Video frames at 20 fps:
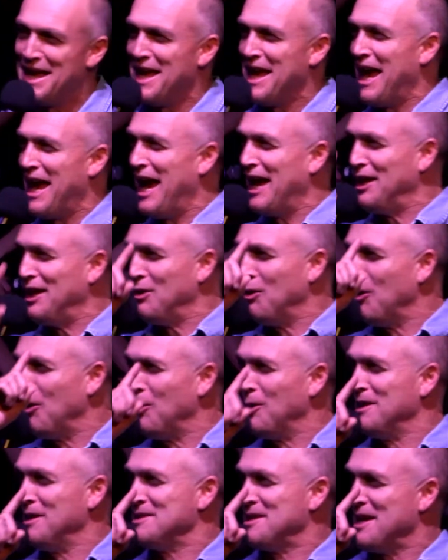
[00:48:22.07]
And he
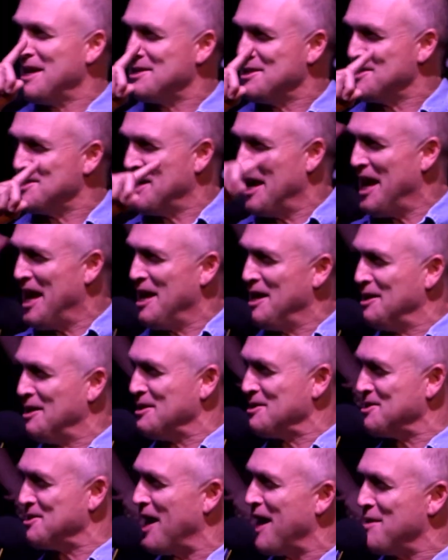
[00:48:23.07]
always has his hair in a
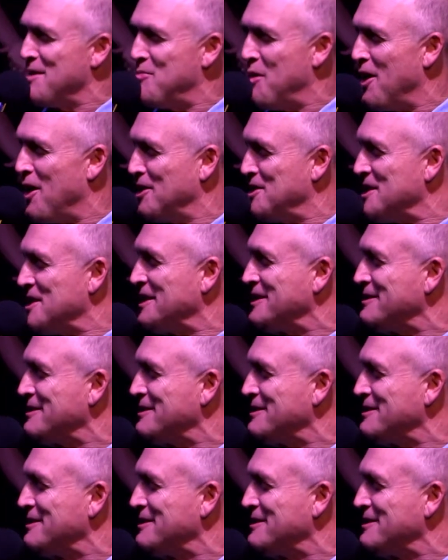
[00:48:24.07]
side parting.